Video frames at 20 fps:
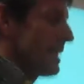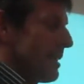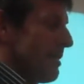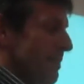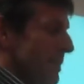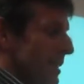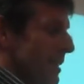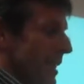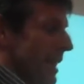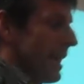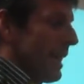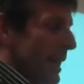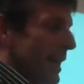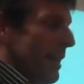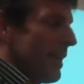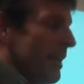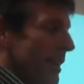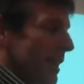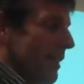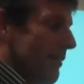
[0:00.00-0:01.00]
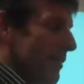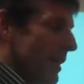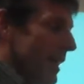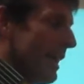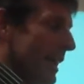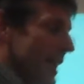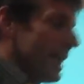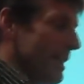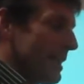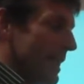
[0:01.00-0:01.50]
sympathetic and a
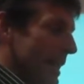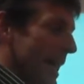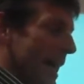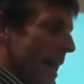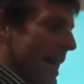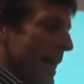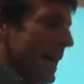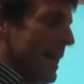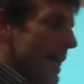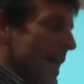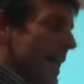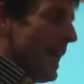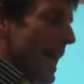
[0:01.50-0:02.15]
very nice guy.